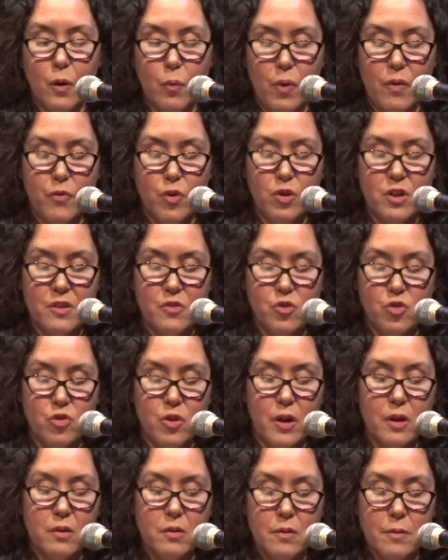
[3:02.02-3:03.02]
River
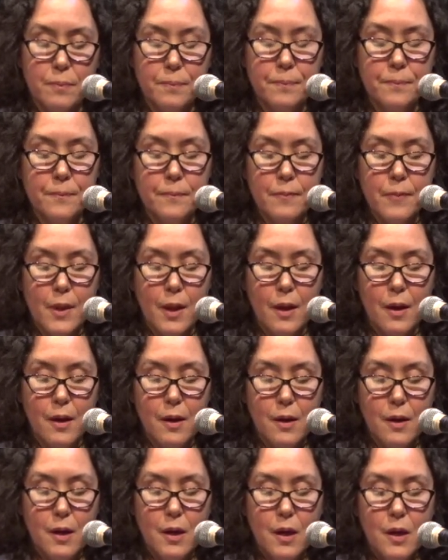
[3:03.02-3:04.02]
District.
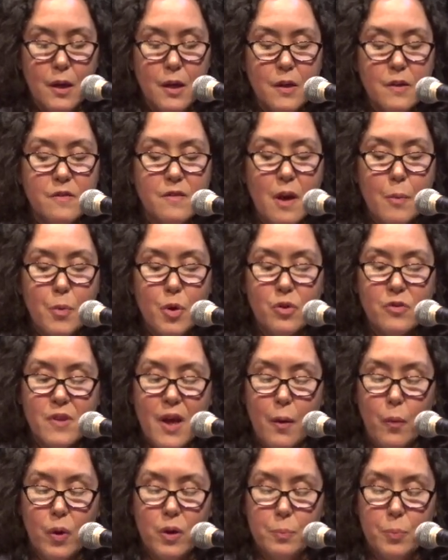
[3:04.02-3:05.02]
Summers,
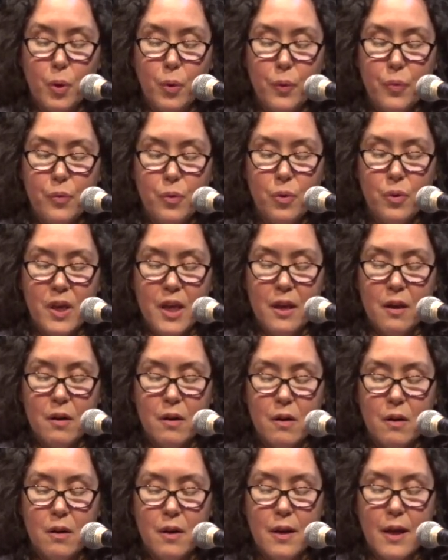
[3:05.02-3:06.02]
I would pull through
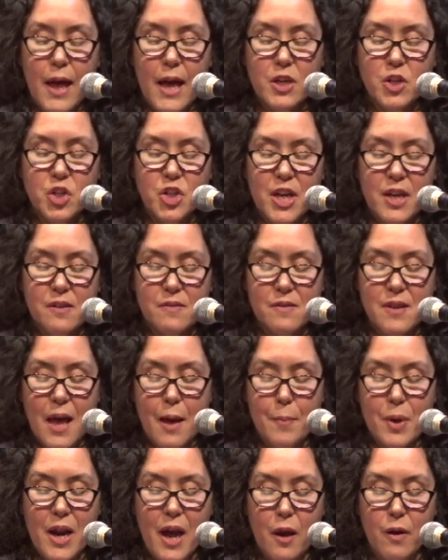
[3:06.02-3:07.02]
gear and shake
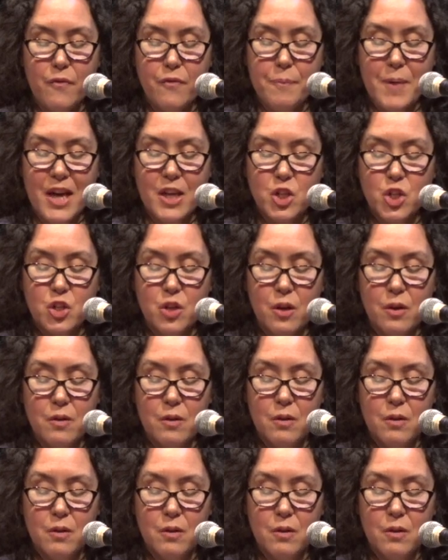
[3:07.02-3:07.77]
salmon out of mesh.